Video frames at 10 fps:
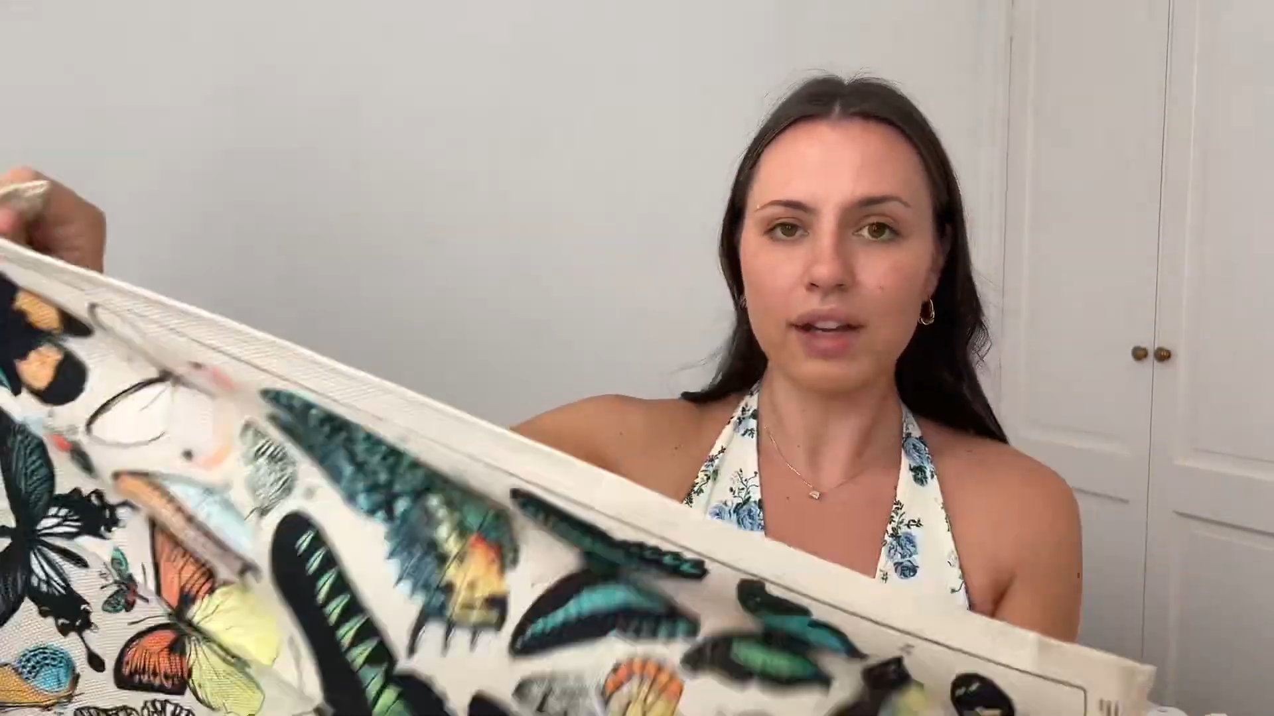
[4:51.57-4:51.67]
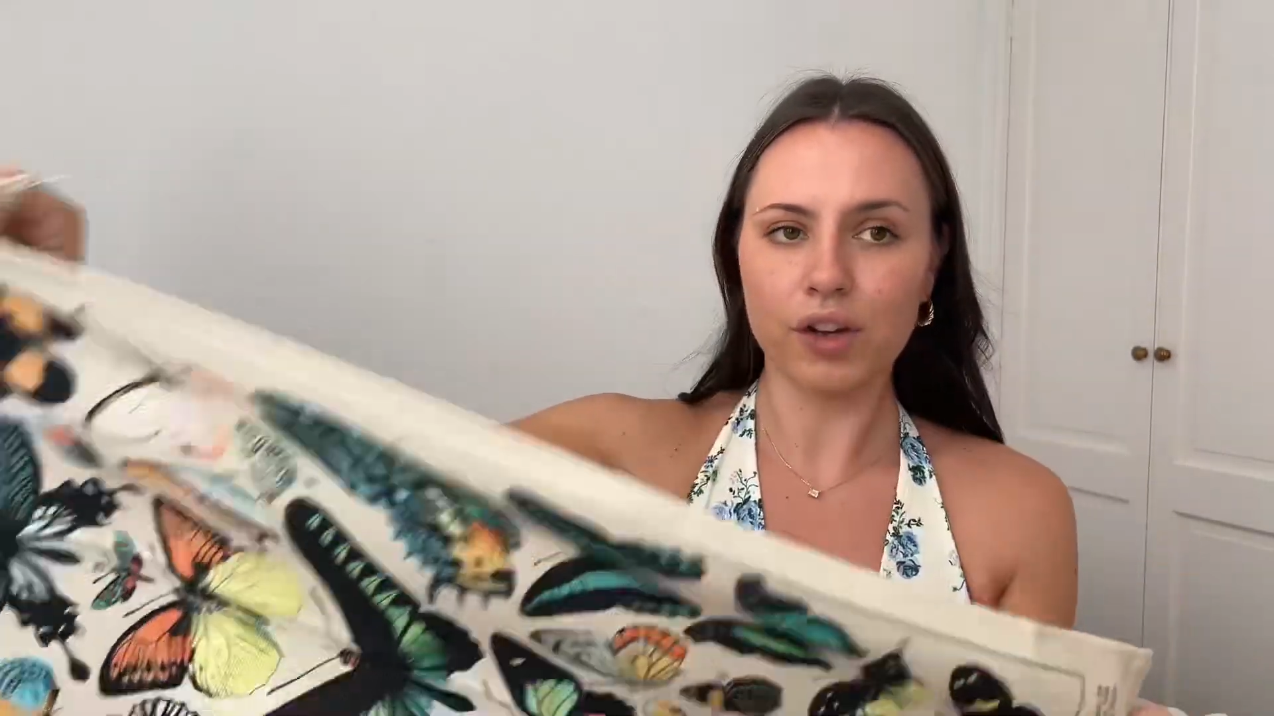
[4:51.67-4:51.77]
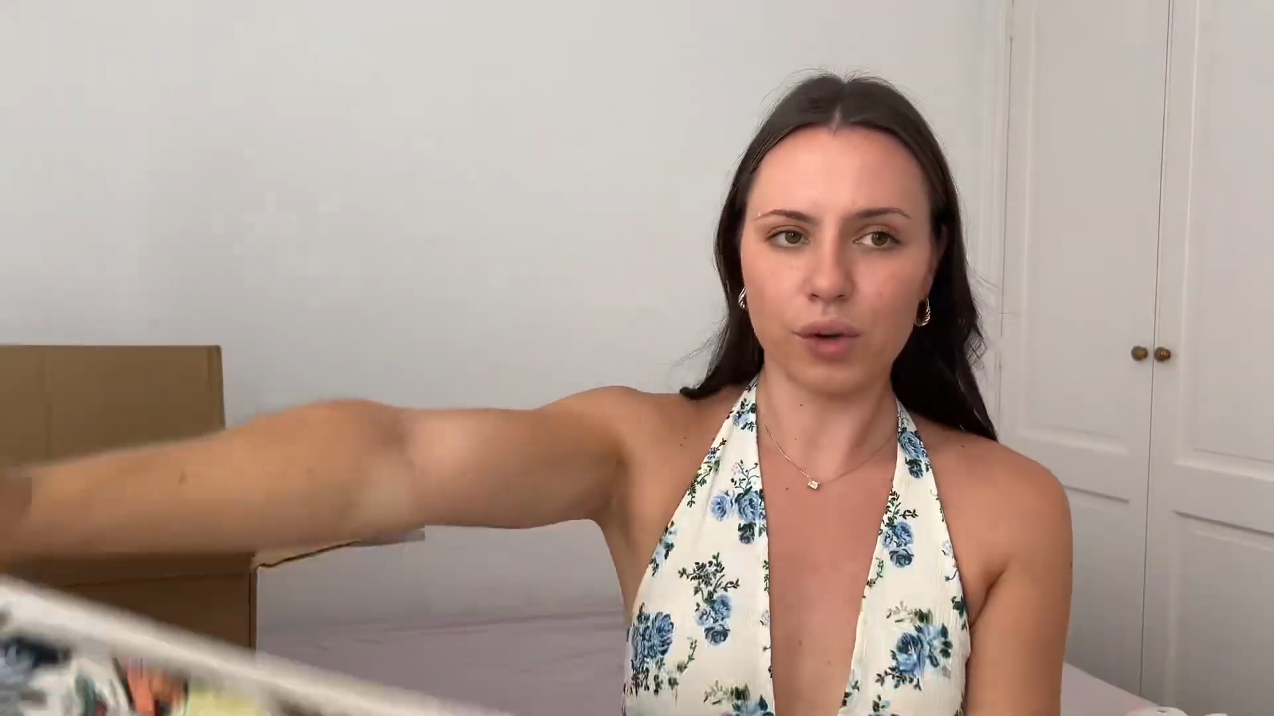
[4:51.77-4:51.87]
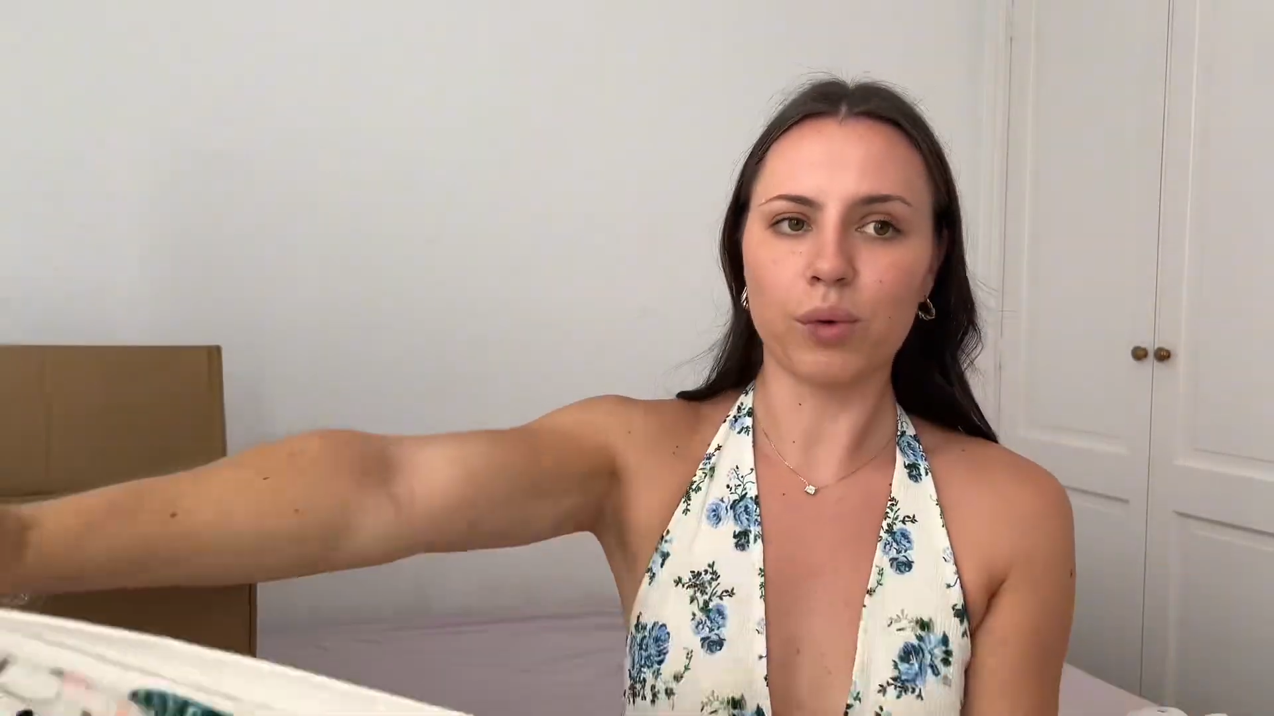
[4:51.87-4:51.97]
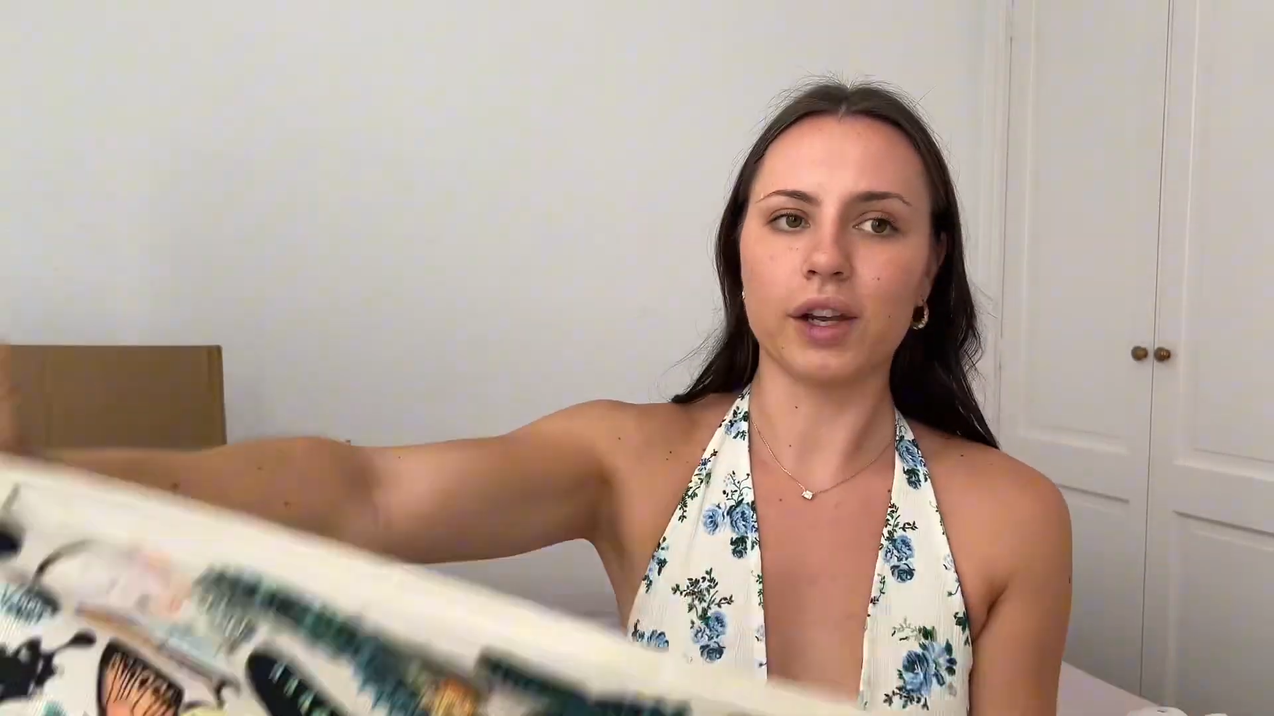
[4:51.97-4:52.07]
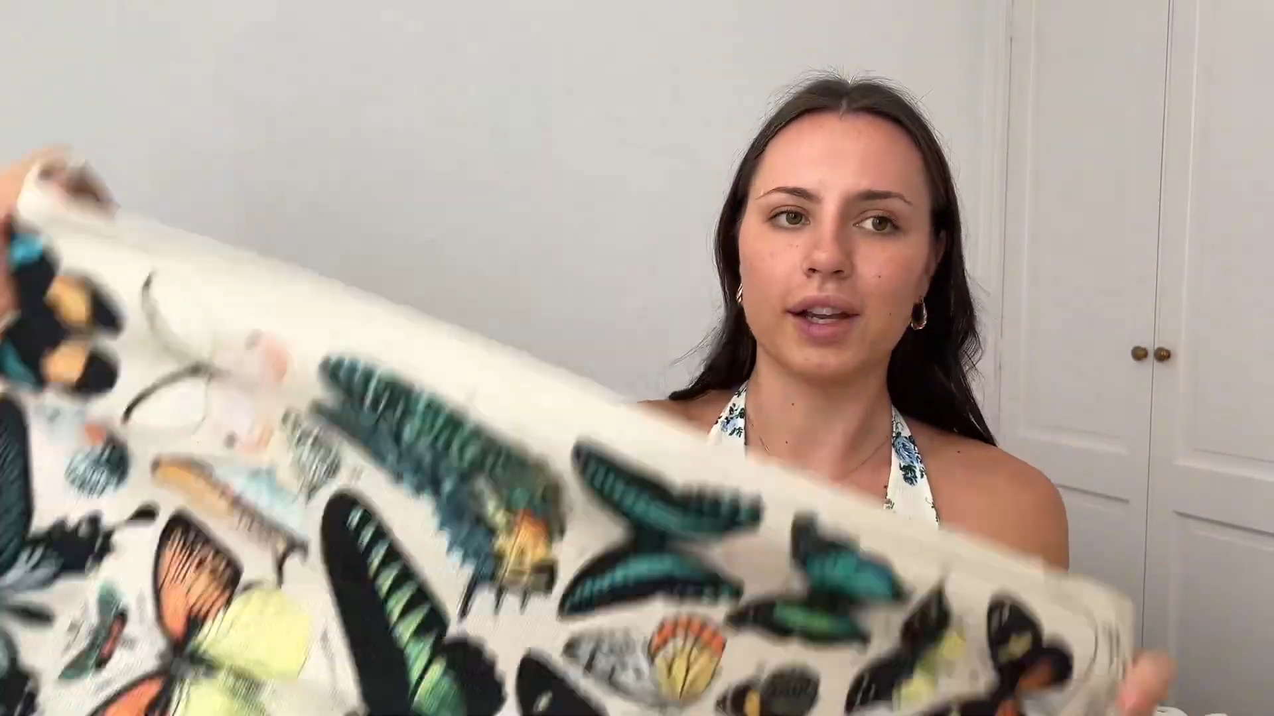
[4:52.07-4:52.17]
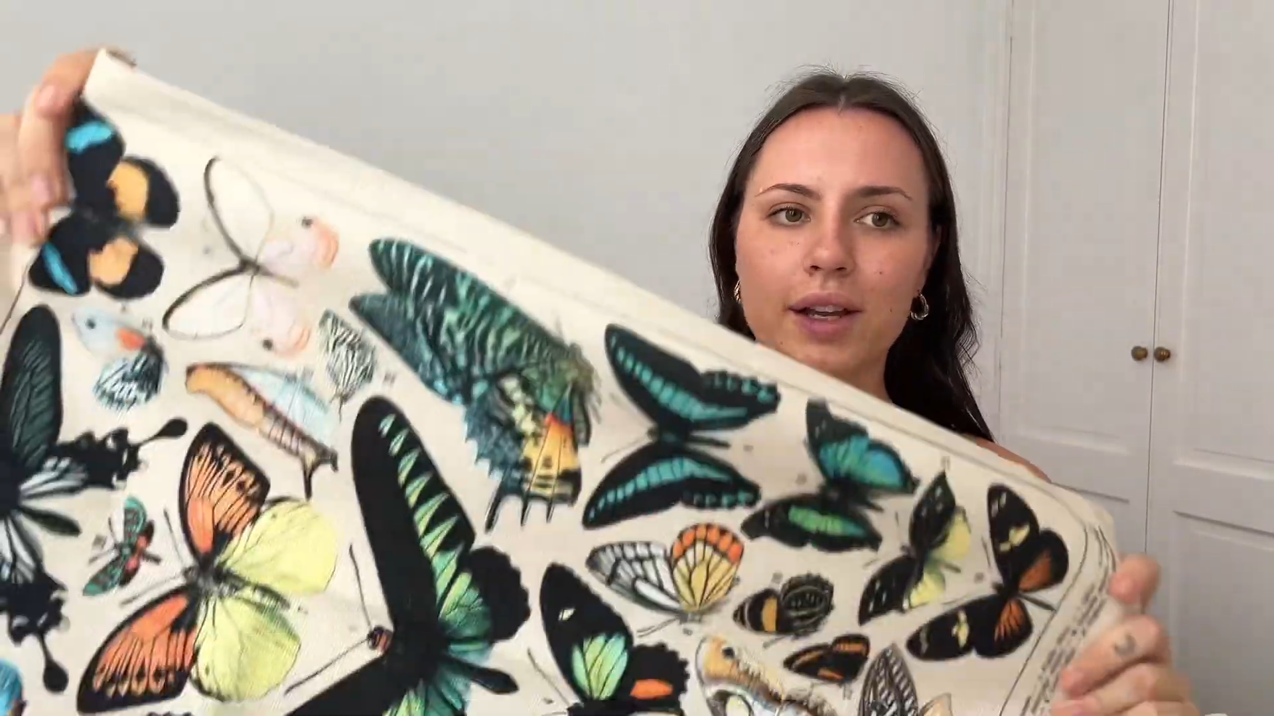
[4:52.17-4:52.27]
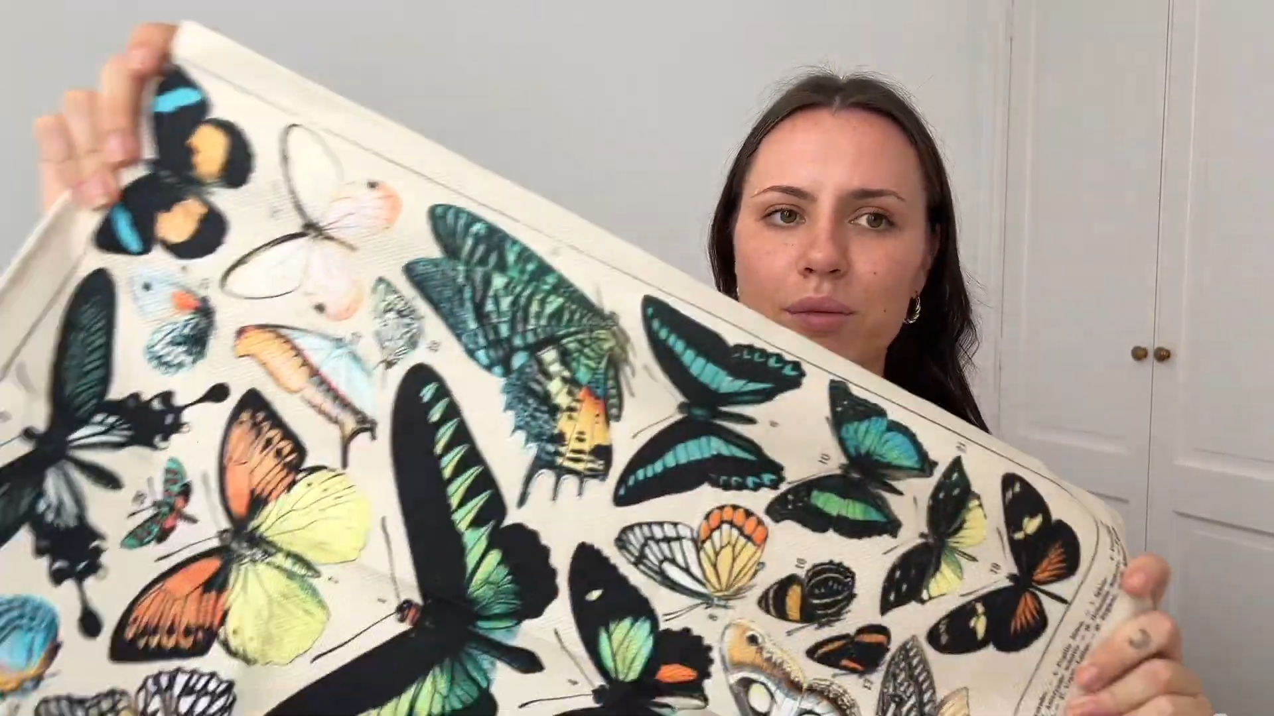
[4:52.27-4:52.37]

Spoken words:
good quality,